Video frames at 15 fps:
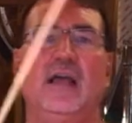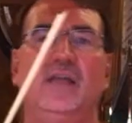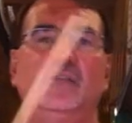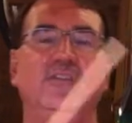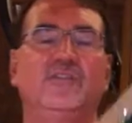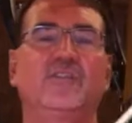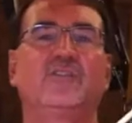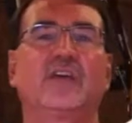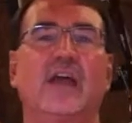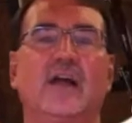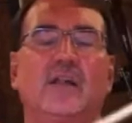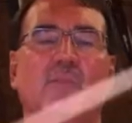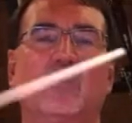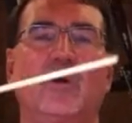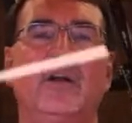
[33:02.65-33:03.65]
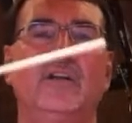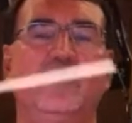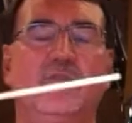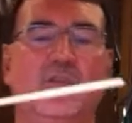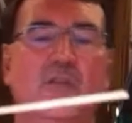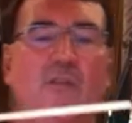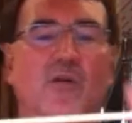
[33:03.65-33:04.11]
and this is calibrated
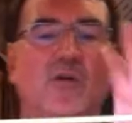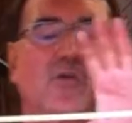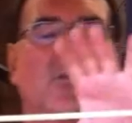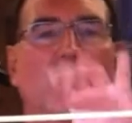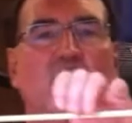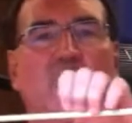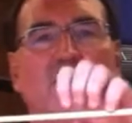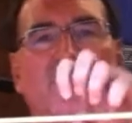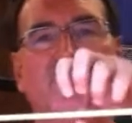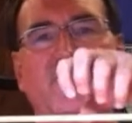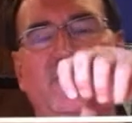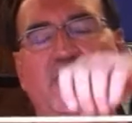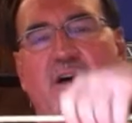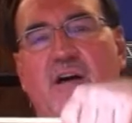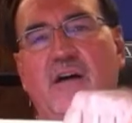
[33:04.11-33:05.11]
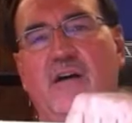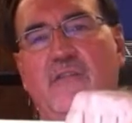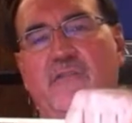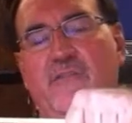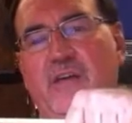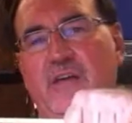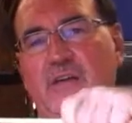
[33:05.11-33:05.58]
for the local birds'
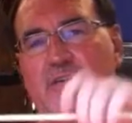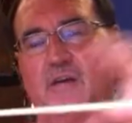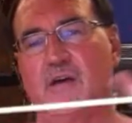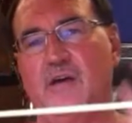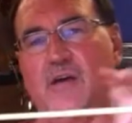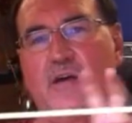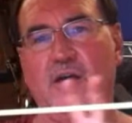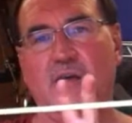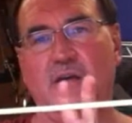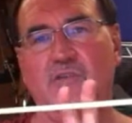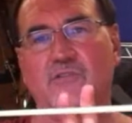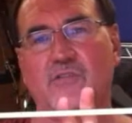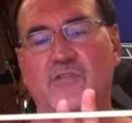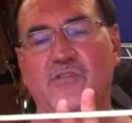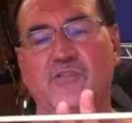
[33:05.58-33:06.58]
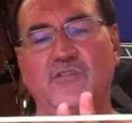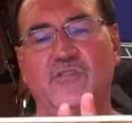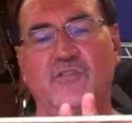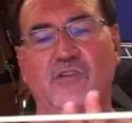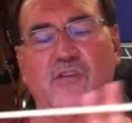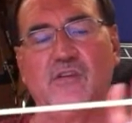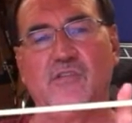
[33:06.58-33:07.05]
feet. So this
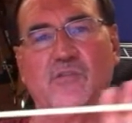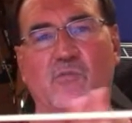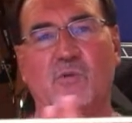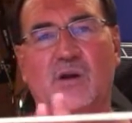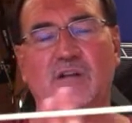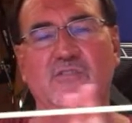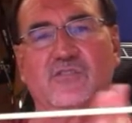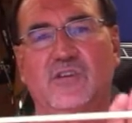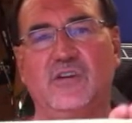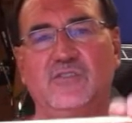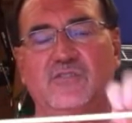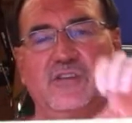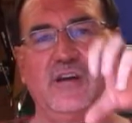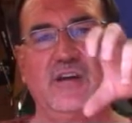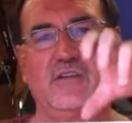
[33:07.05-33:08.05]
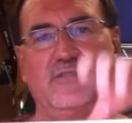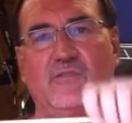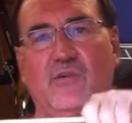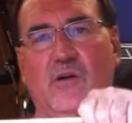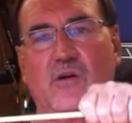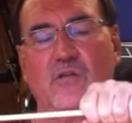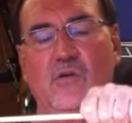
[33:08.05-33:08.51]
is the right size dowel
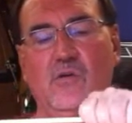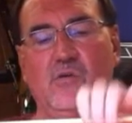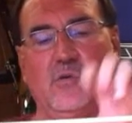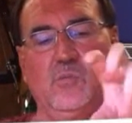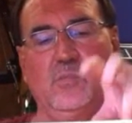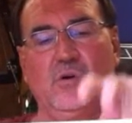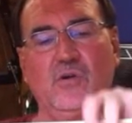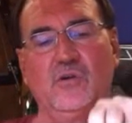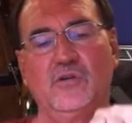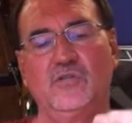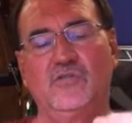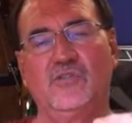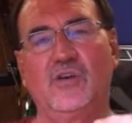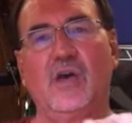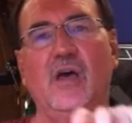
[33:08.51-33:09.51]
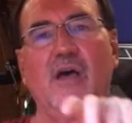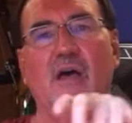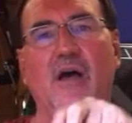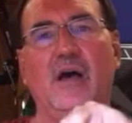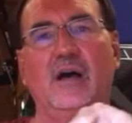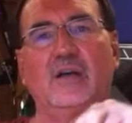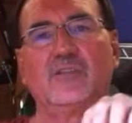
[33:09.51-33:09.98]
for our local birds
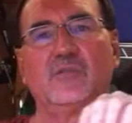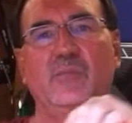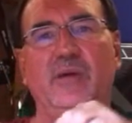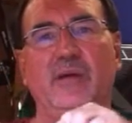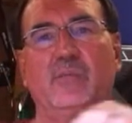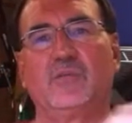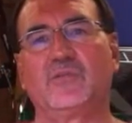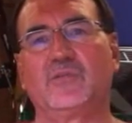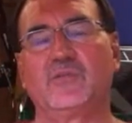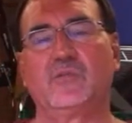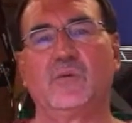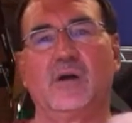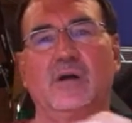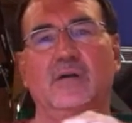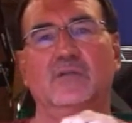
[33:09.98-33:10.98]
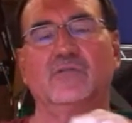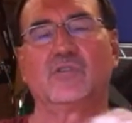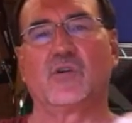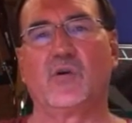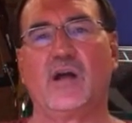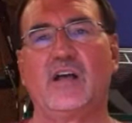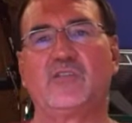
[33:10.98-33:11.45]
to be able to
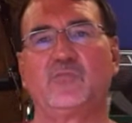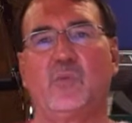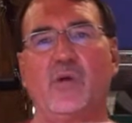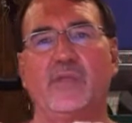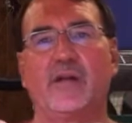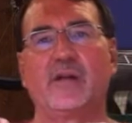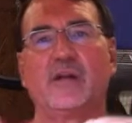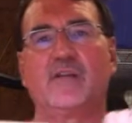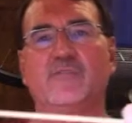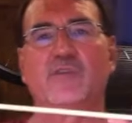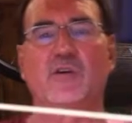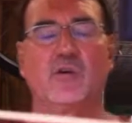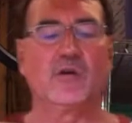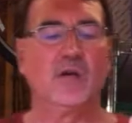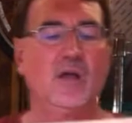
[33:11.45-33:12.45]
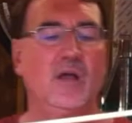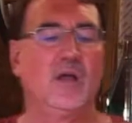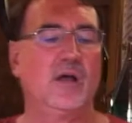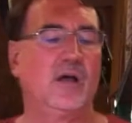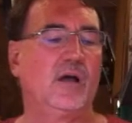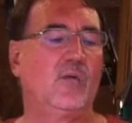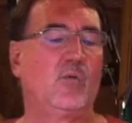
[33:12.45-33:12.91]
grasp on there. Now, if you're
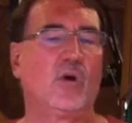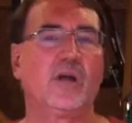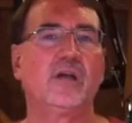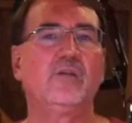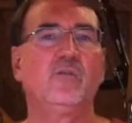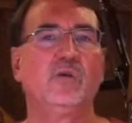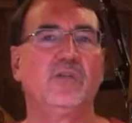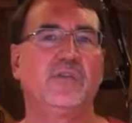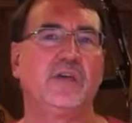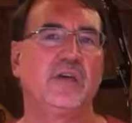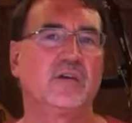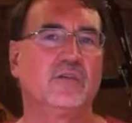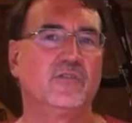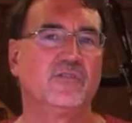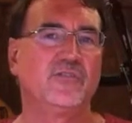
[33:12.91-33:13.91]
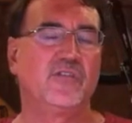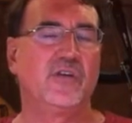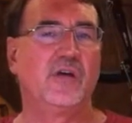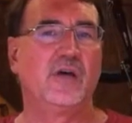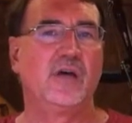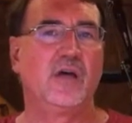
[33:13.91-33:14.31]
working with eagles